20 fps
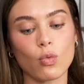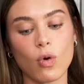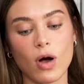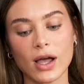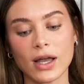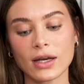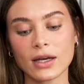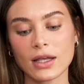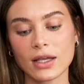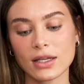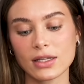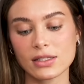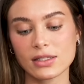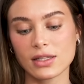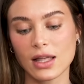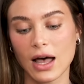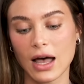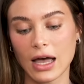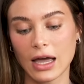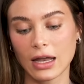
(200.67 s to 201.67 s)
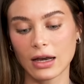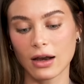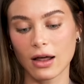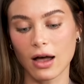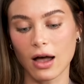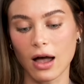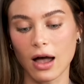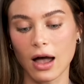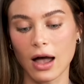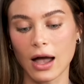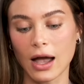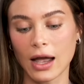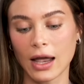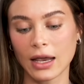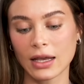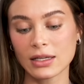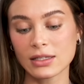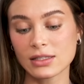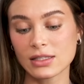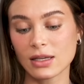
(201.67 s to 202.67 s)
One is that
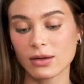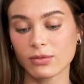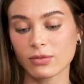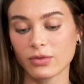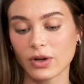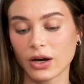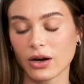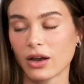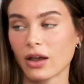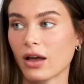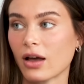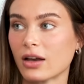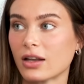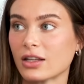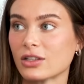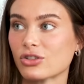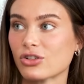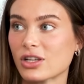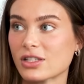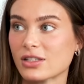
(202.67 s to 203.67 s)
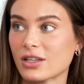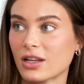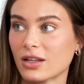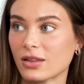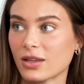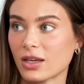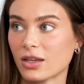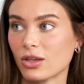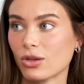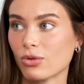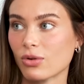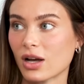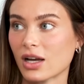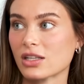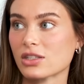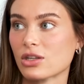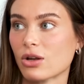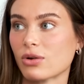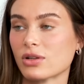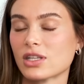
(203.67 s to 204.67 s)
I seem very uninterested. Like, you
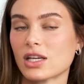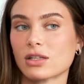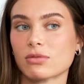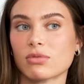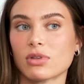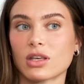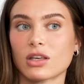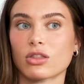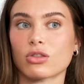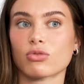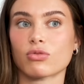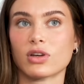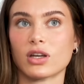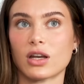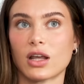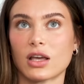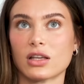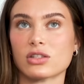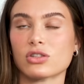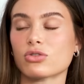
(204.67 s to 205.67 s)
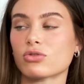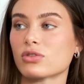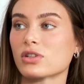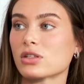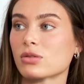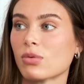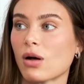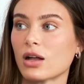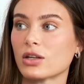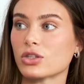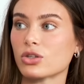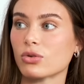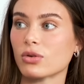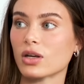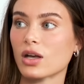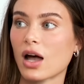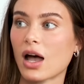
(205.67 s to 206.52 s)
guys know it takes me like 3 days to respond to a